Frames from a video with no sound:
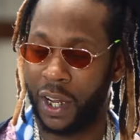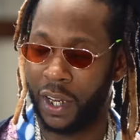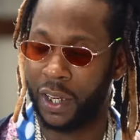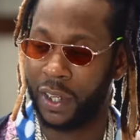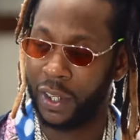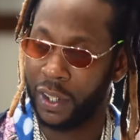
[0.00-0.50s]

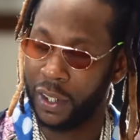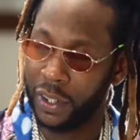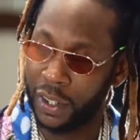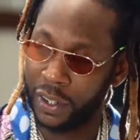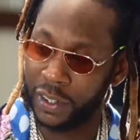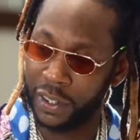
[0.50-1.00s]
Thank you.
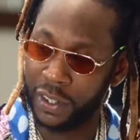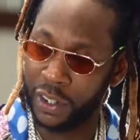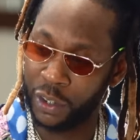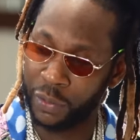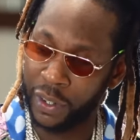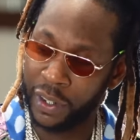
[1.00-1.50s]
Thanks. That's Thank
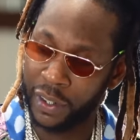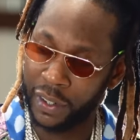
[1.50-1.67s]
good, you. man.